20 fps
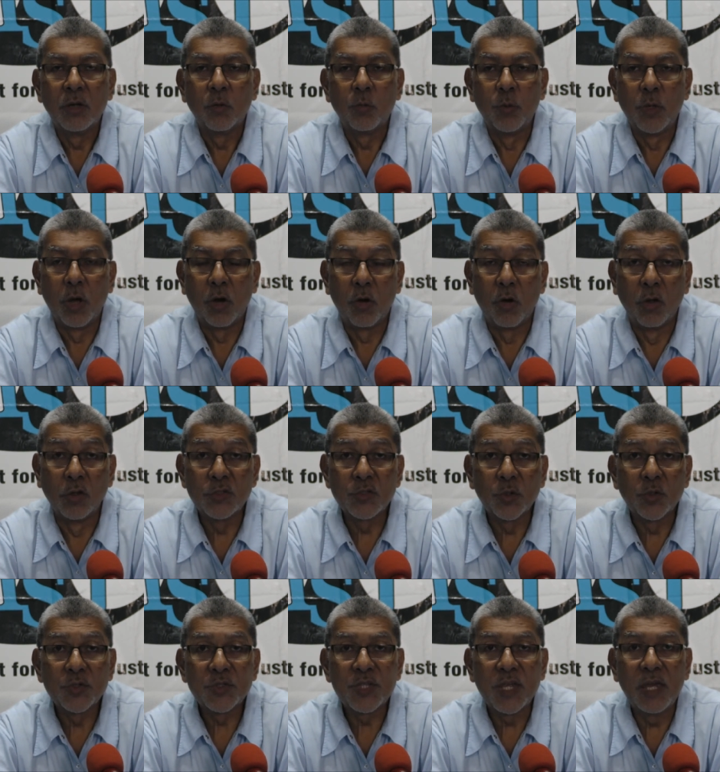We are
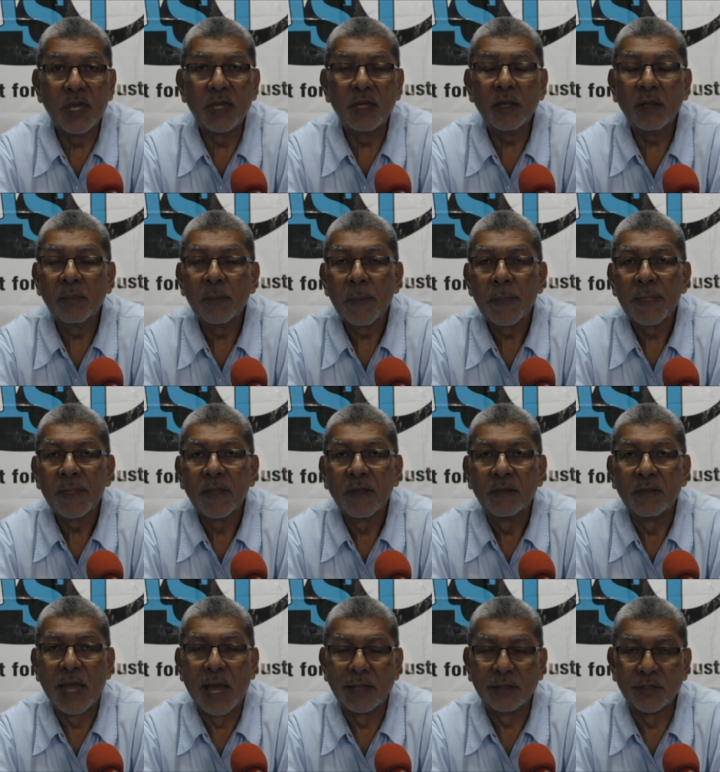also saying
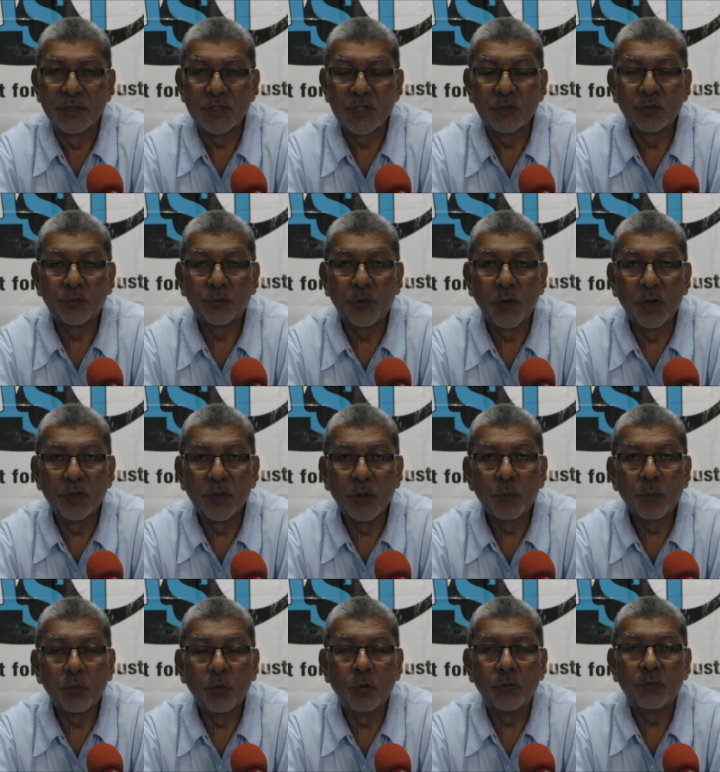that this is further
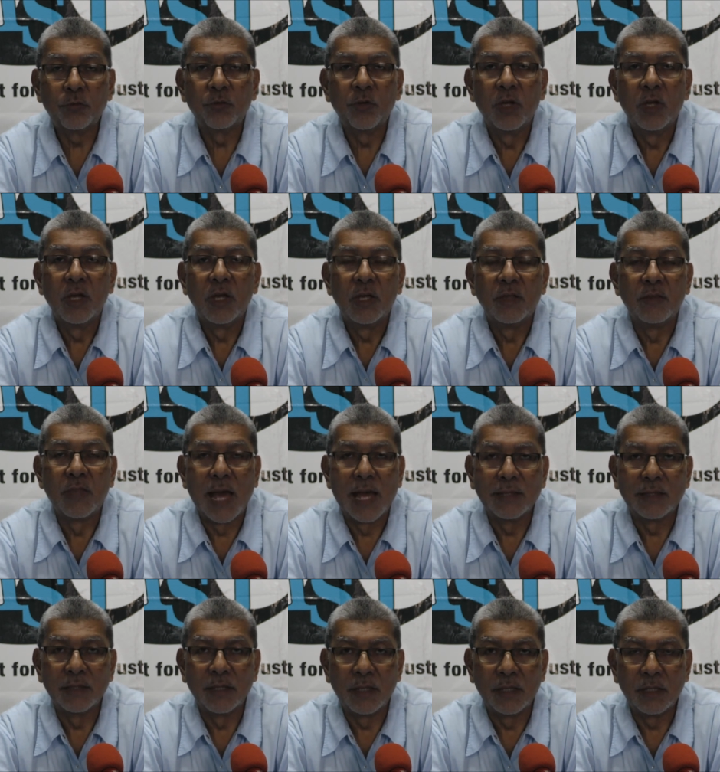proof
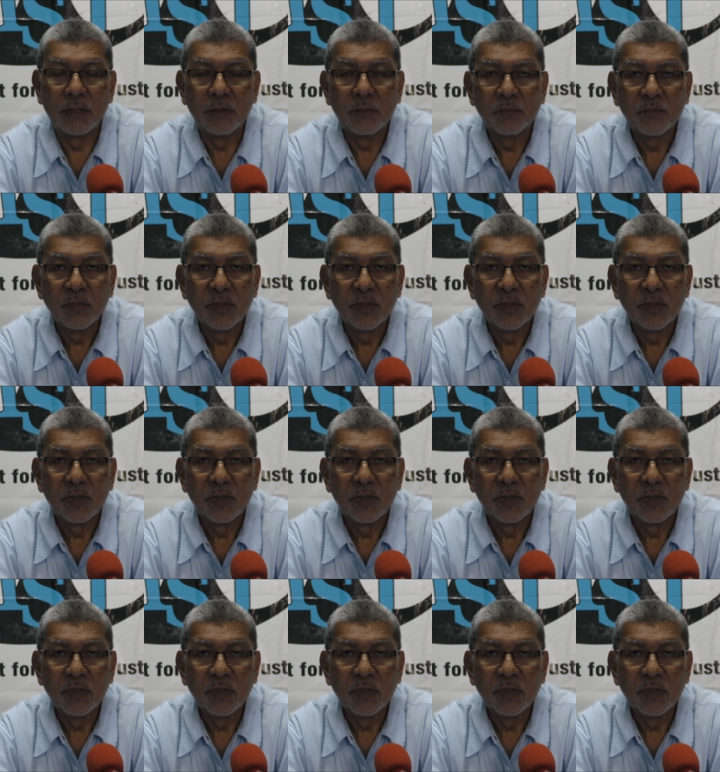that the